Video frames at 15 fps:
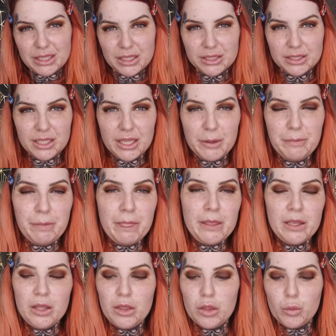that his name?
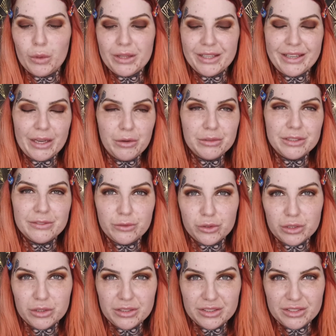The one that killed his
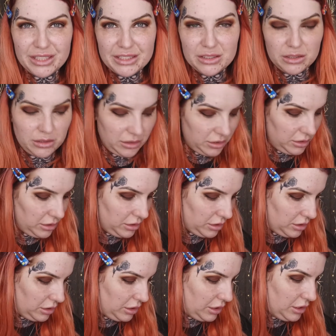4-year-old sister.
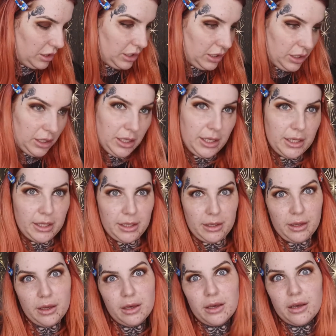Yeah,
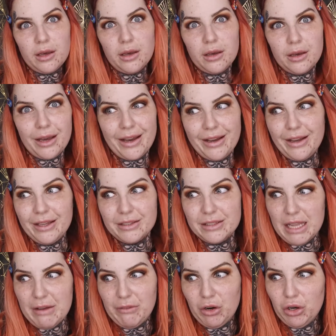I had
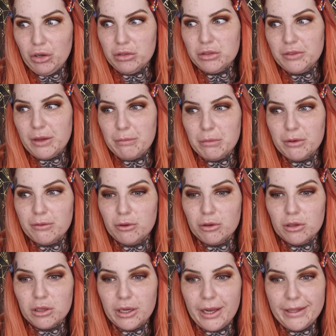never heard of him
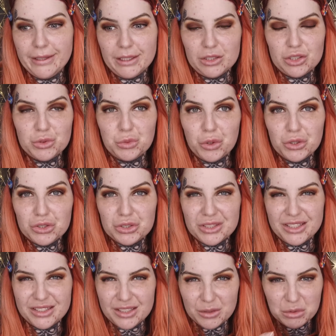before, and I just watched it,
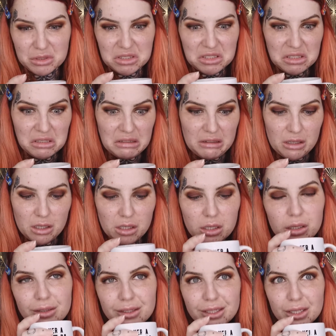and it was
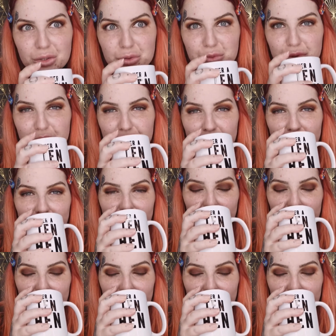brutal.